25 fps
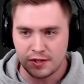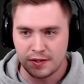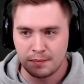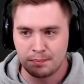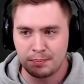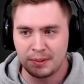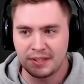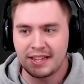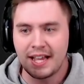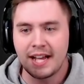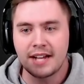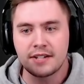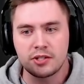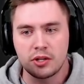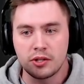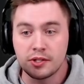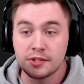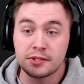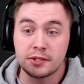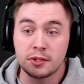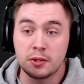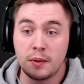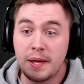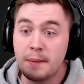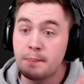But that's
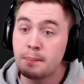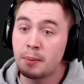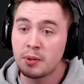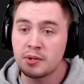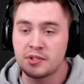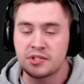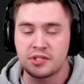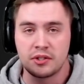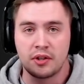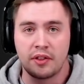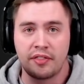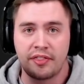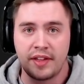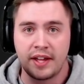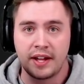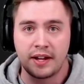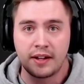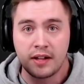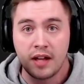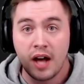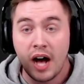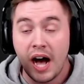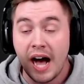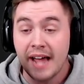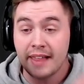also a personal thing.
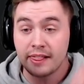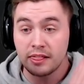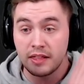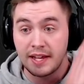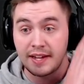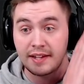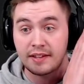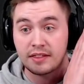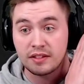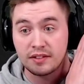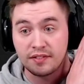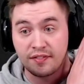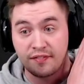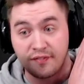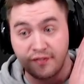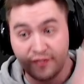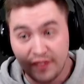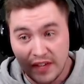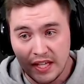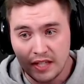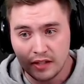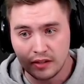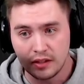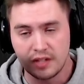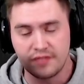I like the
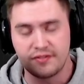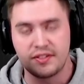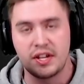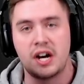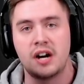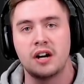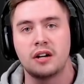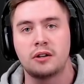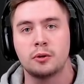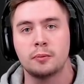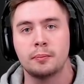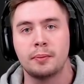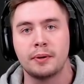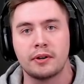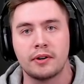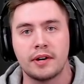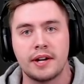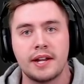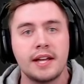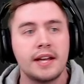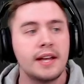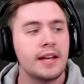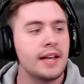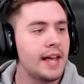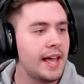feel of the Huckleberry